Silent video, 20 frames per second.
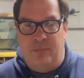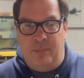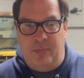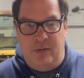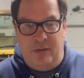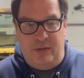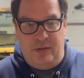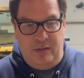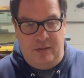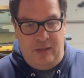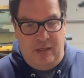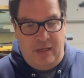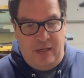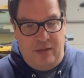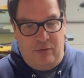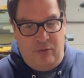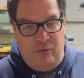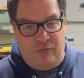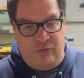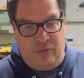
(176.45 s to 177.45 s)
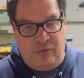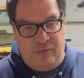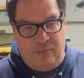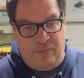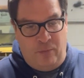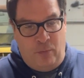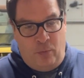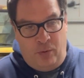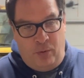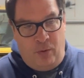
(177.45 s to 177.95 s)
But yeah, those are the
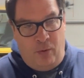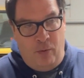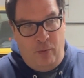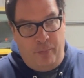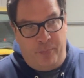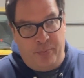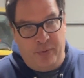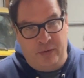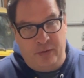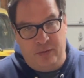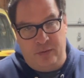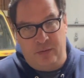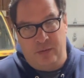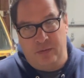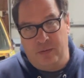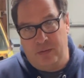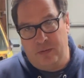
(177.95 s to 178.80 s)
4 open